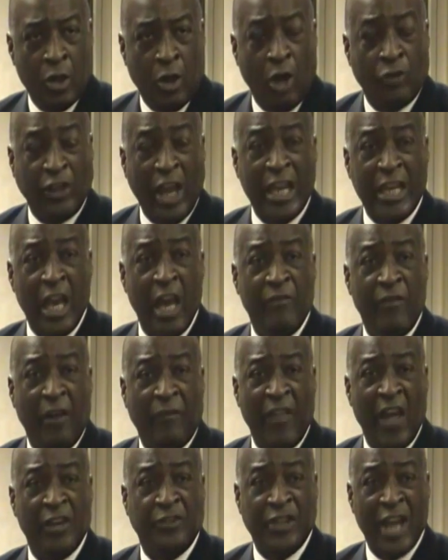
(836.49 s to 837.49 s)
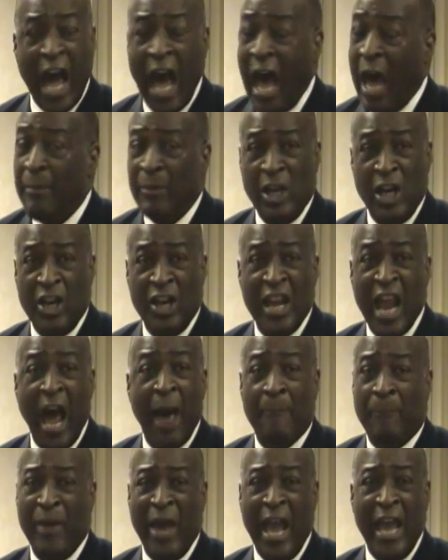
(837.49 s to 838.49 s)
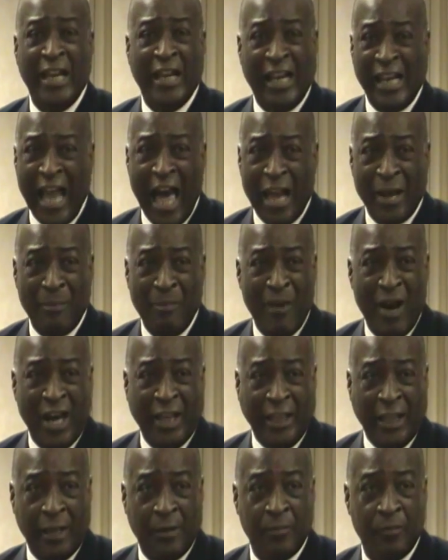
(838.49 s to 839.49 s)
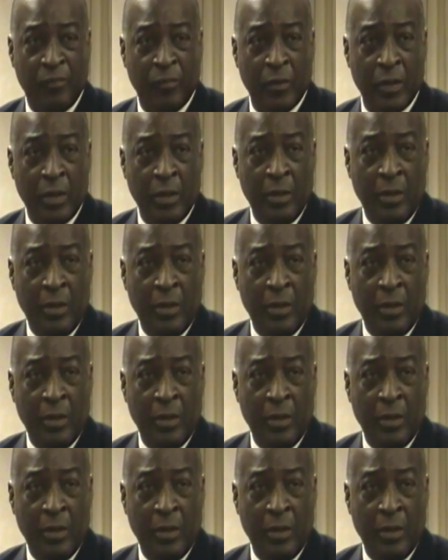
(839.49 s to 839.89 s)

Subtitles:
Because they give up their time and they're not paid a lot of money.